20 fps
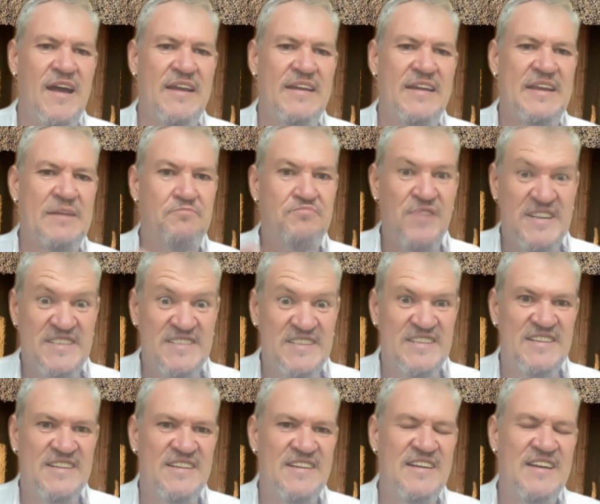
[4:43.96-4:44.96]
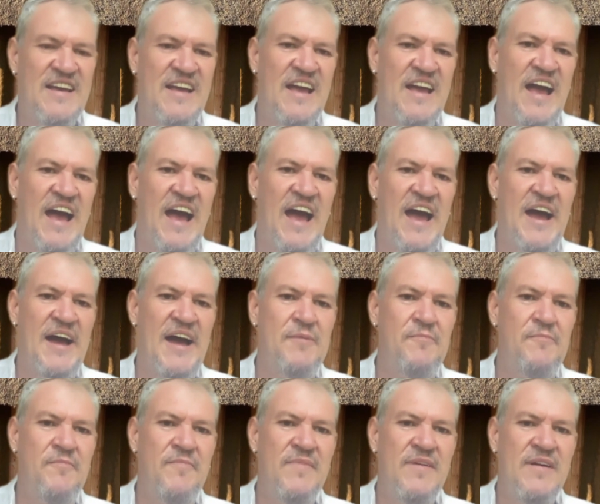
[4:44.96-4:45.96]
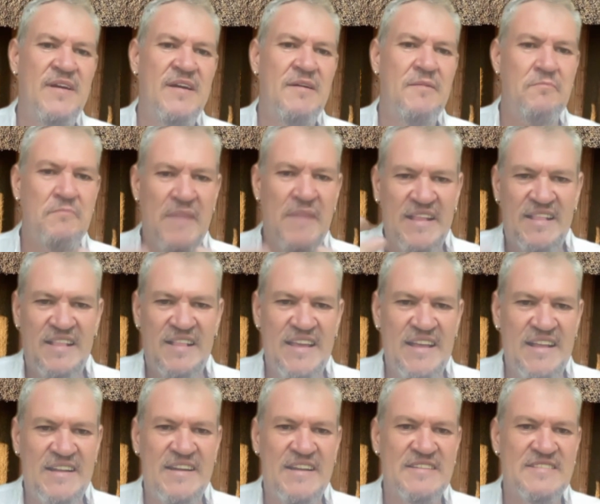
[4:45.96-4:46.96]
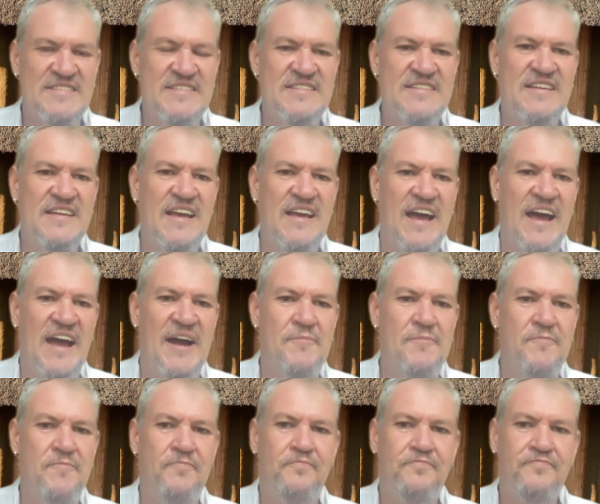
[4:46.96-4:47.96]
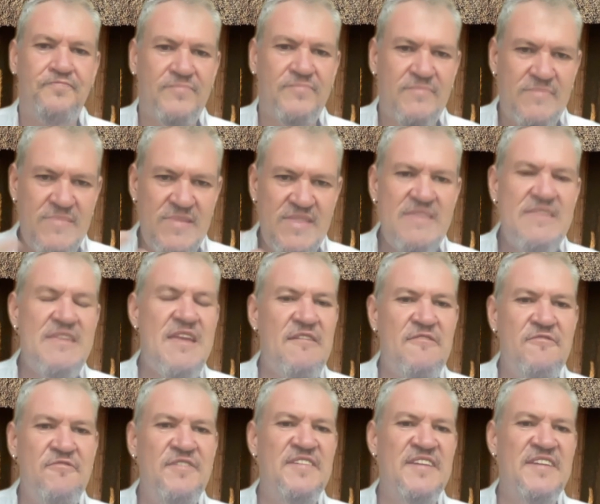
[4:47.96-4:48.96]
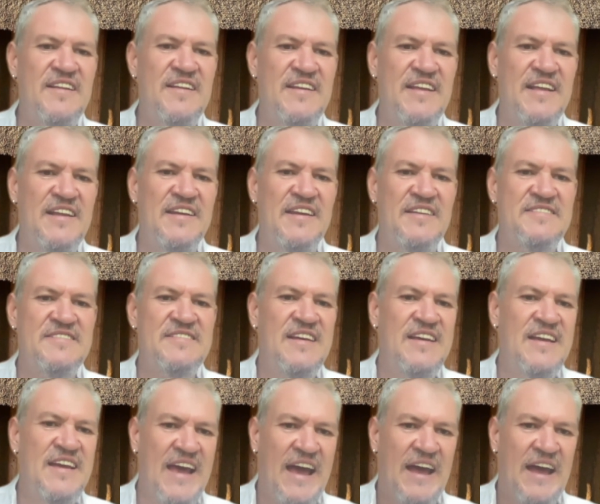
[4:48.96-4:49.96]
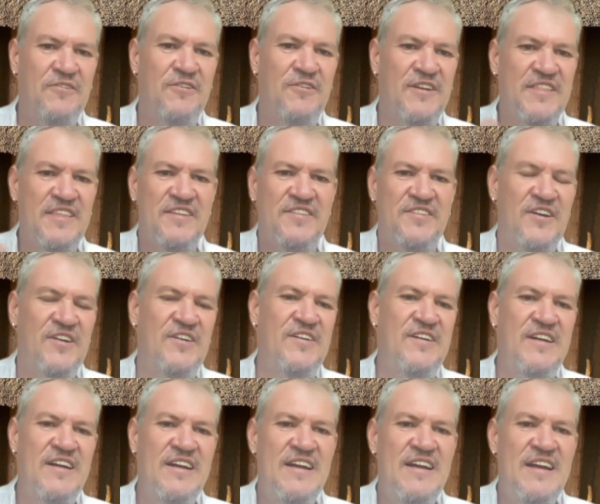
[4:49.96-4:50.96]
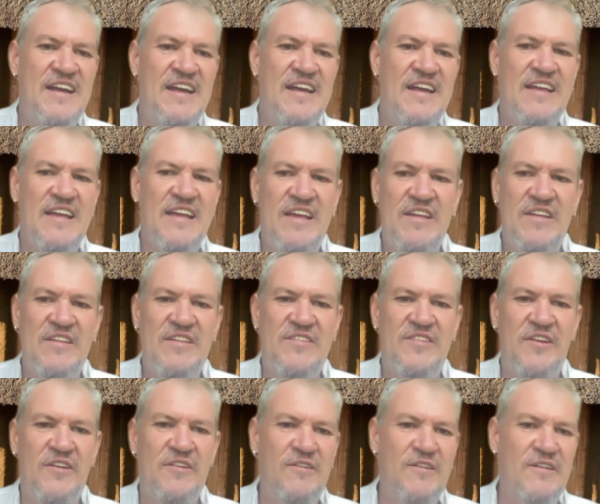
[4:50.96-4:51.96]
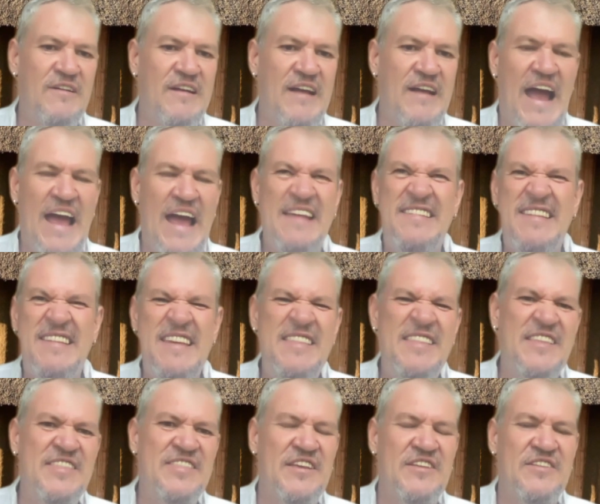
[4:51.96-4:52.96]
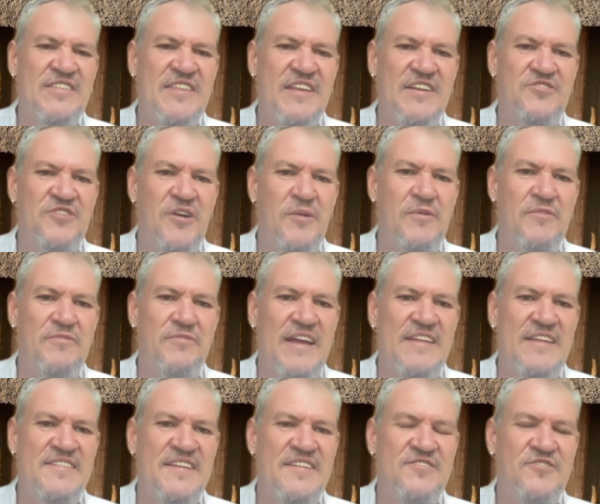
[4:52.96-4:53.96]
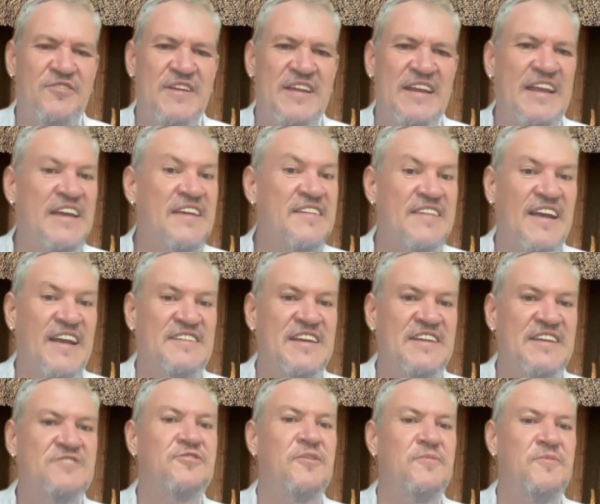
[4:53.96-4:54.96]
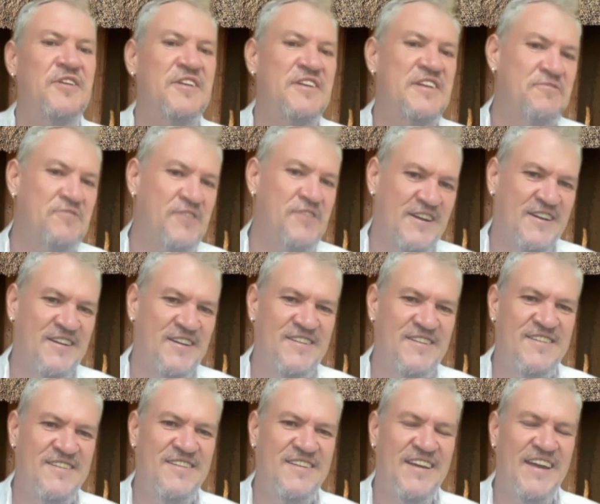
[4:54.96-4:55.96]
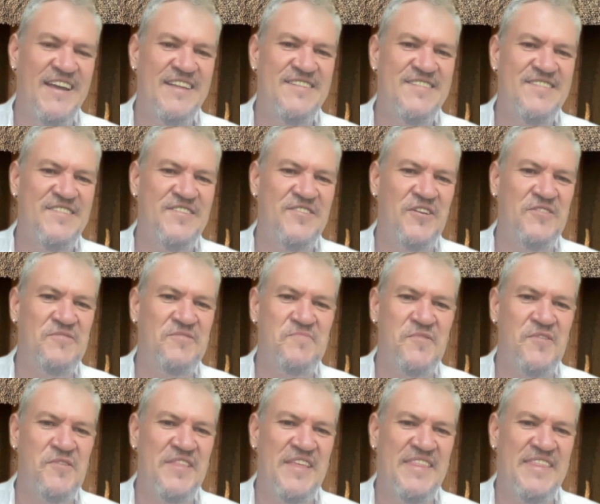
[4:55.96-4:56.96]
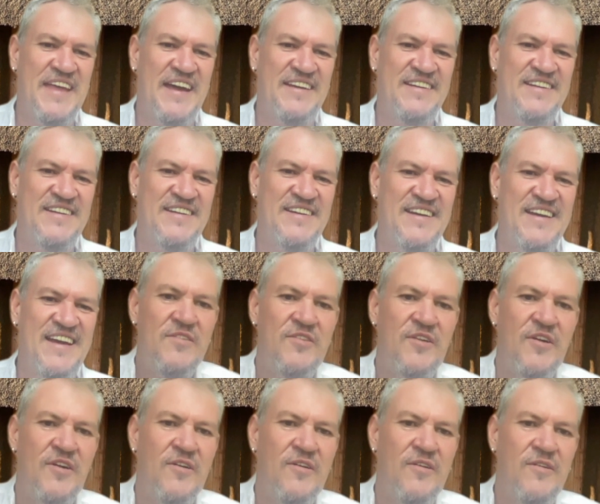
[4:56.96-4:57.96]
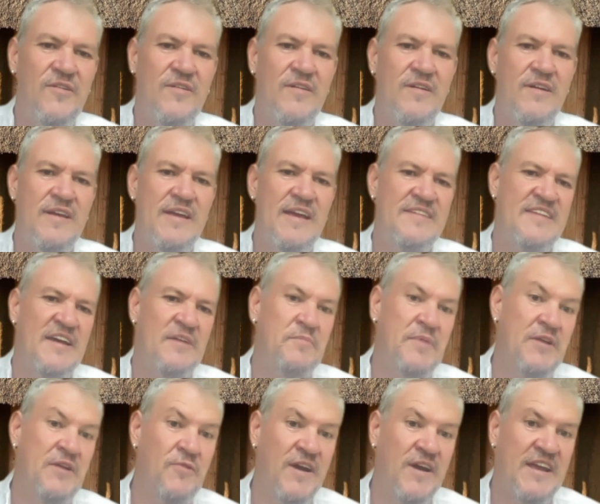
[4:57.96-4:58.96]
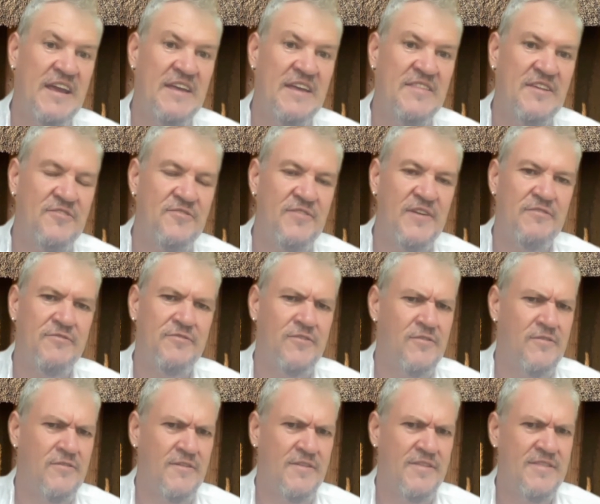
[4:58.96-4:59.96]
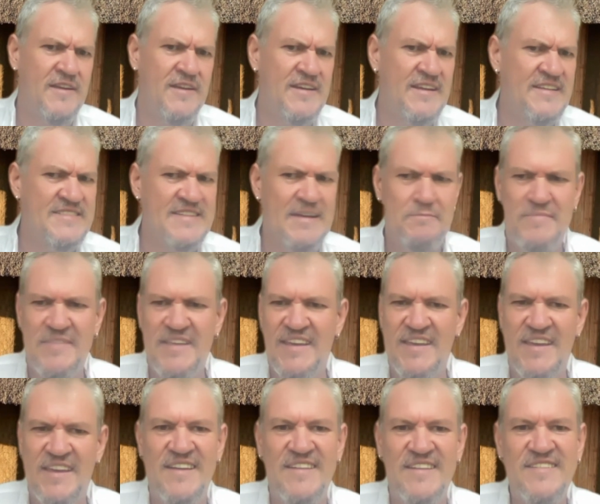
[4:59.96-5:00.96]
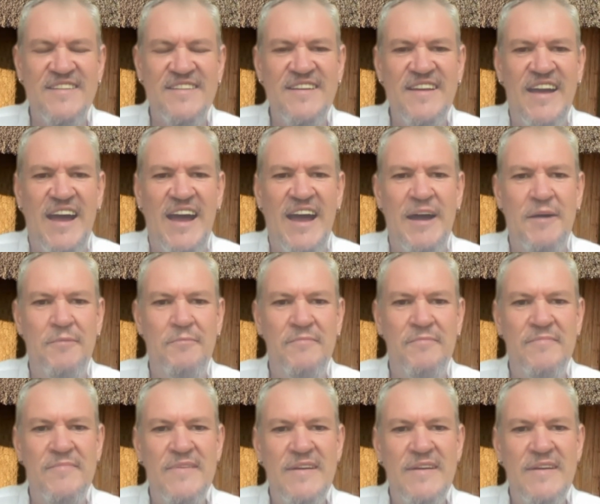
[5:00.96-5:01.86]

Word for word: depression, um, mental illness. Um, physical illness, and all of this. So, so I see that the, the job of ancestral healing is actually is community work. It's not more than that. So yes, I've been working in this field for thirty something years, um,